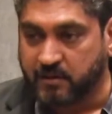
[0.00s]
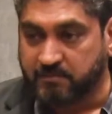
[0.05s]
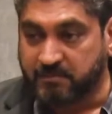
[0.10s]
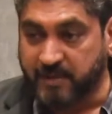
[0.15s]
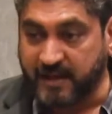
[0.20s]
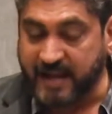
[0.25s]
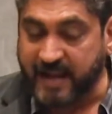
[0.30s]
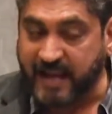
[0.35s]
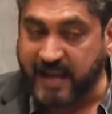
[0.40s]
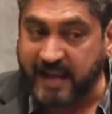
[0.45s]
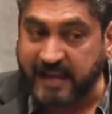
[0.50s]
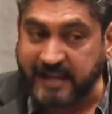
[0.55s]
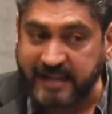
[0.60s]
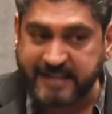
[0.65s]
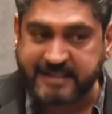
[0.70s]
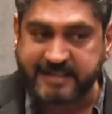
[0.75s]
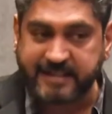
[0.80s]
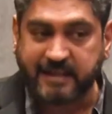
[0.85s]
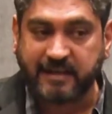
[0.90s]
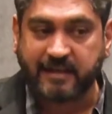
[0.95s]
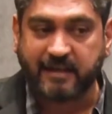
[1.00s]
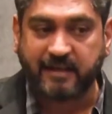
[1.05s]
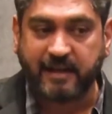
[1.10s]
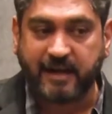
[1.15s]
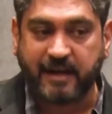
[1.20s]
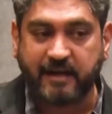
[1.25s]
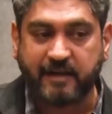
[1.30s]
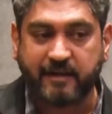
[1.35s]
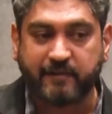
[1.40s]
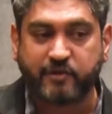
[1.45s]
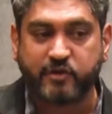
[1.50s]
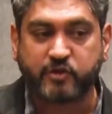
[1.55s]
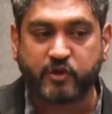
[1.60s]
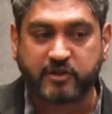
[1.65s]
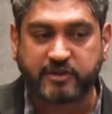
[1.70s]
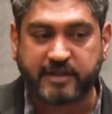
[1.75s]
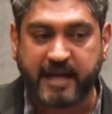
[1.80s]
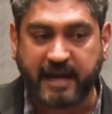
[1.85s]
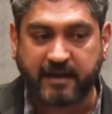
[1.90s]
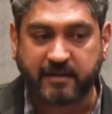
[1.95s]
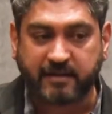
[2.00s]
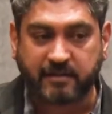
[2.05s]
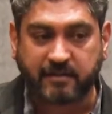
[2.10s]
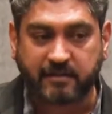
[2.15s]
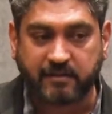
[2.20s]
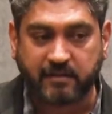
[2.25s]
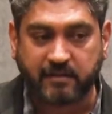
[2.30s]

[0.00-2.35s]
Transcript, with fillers: But any single individual's act